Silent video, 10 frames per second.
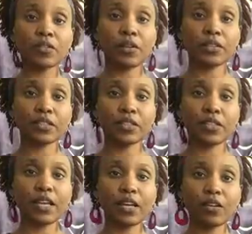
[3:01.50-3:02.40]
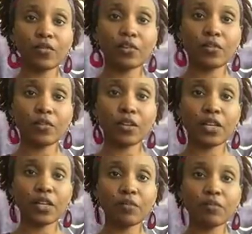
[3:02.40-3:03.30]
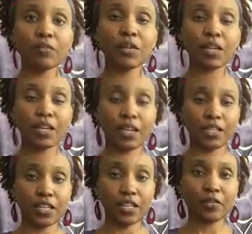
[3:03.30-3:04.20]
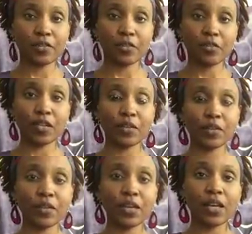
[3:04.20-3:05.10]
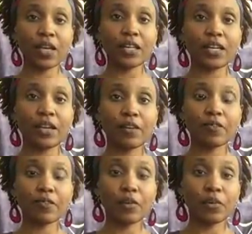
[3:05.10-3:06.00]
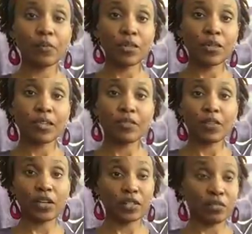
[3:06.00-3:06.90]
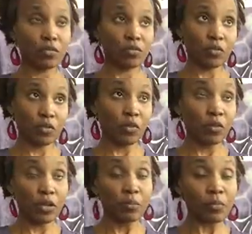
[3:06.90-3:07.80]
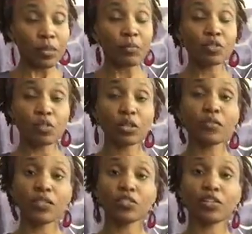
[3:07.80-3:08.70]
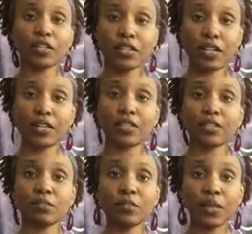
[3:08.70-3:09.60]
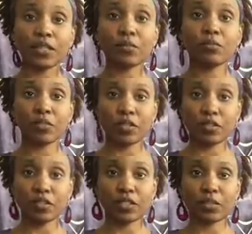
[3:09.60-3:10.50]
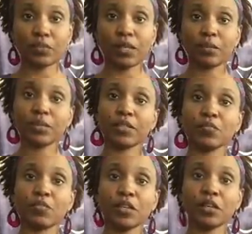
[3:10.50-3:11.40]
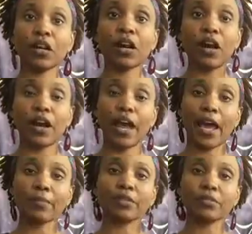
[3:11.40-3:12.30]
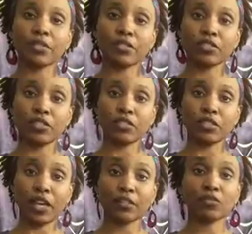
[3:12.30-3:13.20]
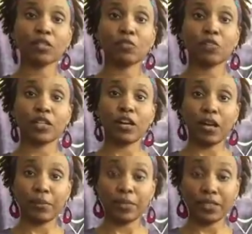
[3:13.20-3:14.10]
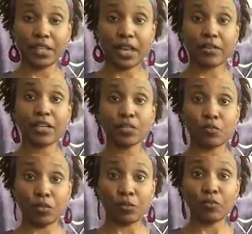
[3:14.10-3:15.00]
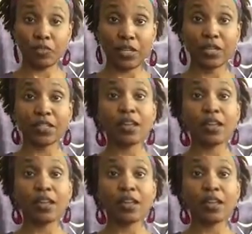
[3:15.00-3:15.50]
you're going to inhale for 3 and exhale for 3. Now, for many of us, well, pretty much all of us started out as belly breathers as babies, where our abdomens naturally went up and down as we breathe.